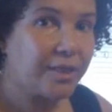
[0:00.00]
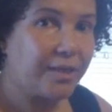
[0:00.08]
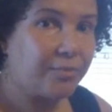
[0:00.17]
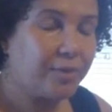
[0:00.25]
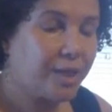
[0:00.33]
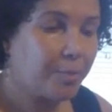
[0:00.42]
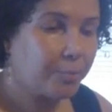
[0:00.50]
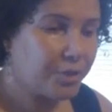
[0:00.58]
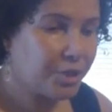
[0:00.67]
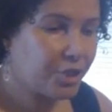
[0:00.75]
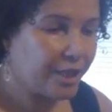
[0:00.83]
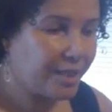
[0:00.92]
I really
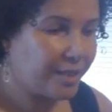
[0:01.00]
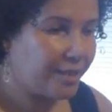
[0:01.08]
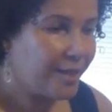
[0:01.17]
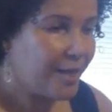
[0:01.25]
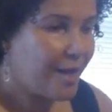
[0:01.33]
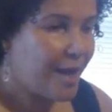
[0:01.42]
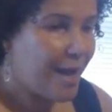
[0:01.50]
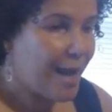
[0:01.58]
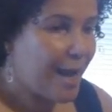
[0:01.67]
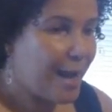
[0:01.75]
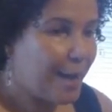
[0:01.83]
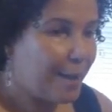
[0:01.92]
appreciate it.
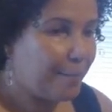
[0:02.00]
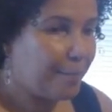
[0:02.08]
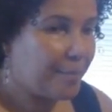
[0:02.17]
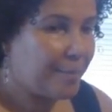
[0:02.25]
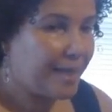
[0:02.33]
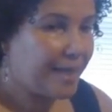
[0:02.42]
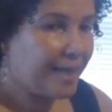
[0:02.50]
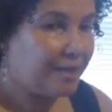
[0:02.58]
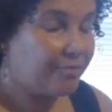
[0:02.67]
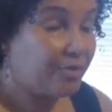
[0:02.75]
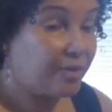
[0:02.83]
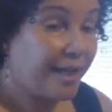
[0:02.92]
And
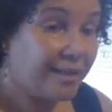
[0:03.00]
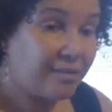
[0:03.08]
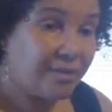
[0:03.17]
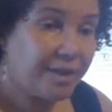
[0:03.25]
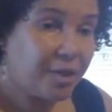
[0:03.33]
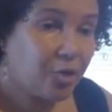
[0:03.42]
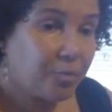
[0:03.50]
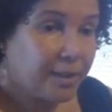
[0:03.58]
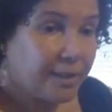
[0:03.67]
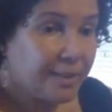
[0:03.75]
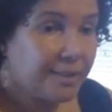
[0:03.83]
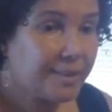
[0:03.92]
if you like the video,
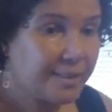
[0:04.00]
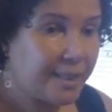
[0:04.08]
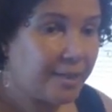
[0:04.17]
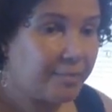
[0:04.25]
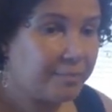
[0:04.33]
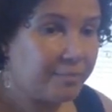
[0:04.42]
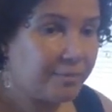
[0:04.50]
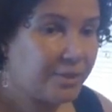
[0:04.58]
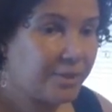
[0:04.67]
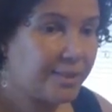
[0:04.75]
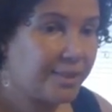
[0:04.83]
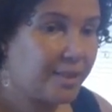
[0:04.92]
please
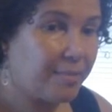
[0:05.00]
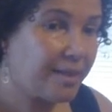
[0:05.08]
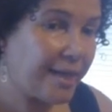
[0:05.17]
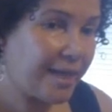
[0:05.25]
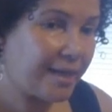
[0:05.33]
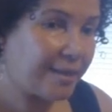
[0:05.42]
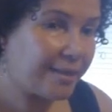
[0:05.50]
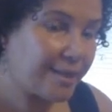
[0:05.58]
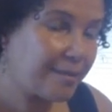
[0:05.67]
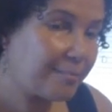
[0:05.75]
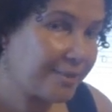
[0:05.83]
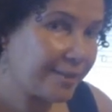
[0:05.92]
just give me that
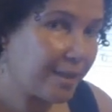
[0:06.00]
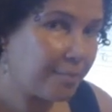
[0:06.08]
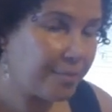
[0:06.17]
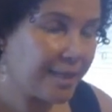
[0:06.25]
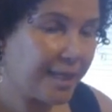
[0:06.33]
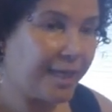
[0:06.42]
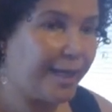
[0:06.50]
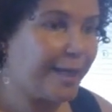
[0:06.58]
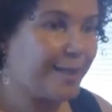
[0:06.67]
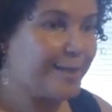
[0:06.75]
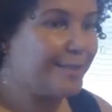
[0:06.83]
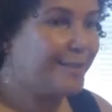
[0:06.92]
thumbs up,
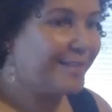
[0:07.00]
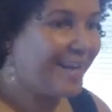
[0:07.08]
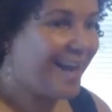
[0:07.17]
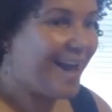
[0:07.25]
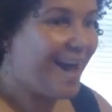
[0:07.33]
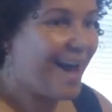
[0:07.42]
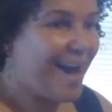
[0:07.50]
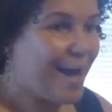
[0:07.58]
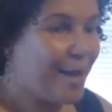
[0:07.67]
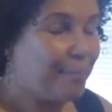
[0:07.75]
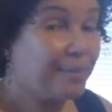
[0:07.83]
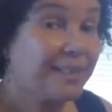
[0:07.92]
and
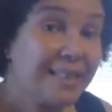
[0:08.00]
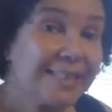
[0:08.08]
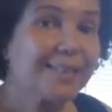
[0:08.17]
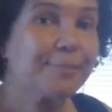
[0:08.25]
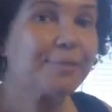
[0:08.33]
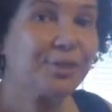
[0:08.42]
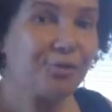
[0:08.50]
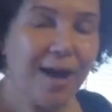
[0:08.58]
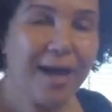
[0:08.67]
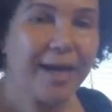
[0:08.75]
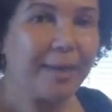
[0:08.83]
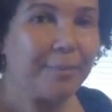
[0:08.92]
please
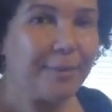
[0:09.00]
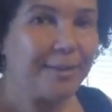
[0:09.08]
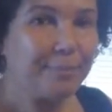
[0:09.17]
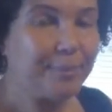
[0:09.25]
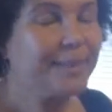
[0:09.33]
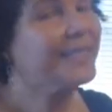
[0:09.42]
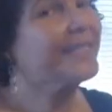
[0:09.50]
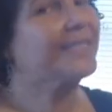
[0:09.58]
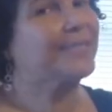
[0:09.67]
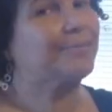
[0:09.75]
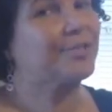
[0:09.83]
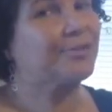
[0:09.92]
subscribe. Please
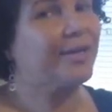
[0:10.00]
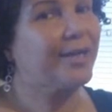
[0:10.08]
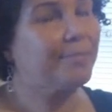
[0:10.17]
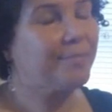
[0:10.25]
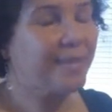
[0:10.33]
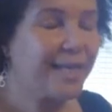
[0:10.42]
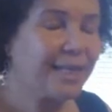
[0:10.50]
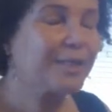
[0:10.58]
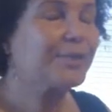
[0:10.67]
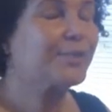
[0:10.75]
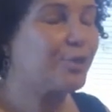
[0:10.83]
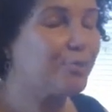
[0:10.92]
subscribe. Thank you
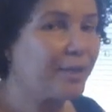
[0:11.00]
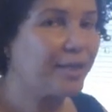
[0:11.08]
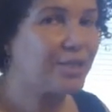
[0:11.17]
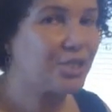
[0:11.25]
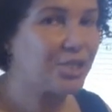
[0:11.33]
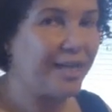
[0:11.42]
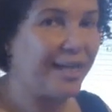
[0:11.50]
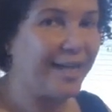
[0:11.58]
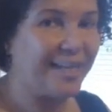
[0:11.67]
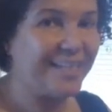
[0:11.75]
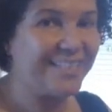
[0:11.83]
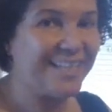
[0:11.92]
so much,
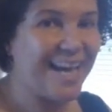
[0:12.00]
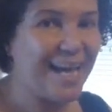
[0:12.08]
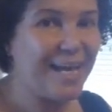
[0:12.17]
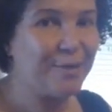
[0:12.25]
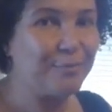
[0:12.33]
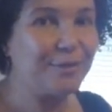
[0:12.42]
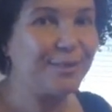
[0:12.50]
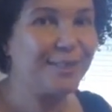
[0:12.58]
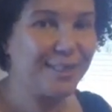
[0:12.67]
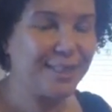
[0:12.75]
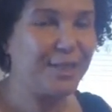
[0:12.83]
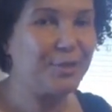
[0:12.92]
and I will
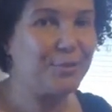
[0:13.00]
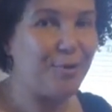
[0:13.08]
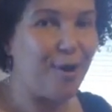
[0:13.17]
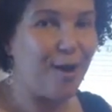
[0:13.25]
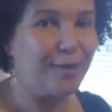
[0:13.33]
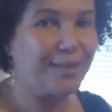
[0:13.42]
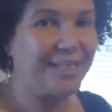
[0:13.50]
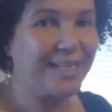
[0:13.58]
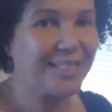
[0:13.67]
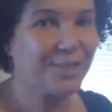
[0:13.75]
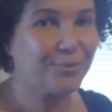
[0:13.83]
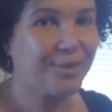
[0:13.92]
see you on the
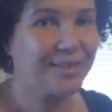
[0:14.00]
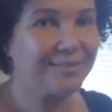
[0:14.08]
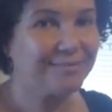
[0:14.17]
next one.